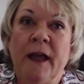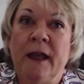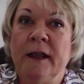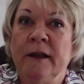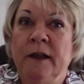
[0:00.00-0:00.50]

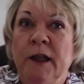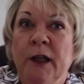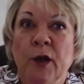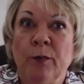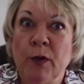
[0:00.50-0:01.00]
then
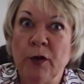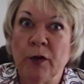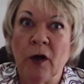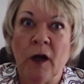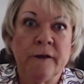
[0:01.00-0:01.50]

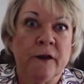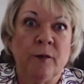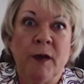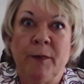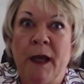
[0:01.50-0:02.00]
Blue Cross
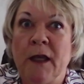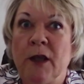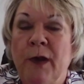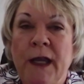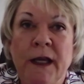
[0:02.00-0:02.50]
could be
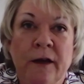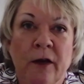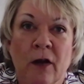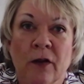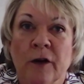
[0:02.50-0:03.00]
paying you
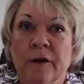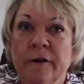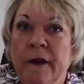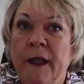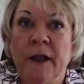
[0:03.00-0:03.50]

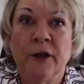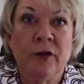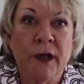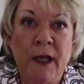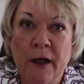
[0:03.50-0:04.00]
$80
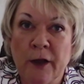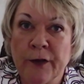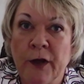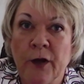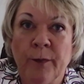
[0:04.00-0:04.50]
and United
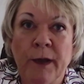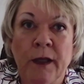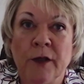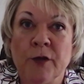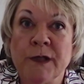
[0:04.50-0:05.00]
Healthcare
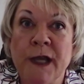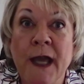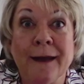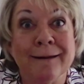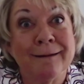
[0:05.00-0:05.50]
paying you 10.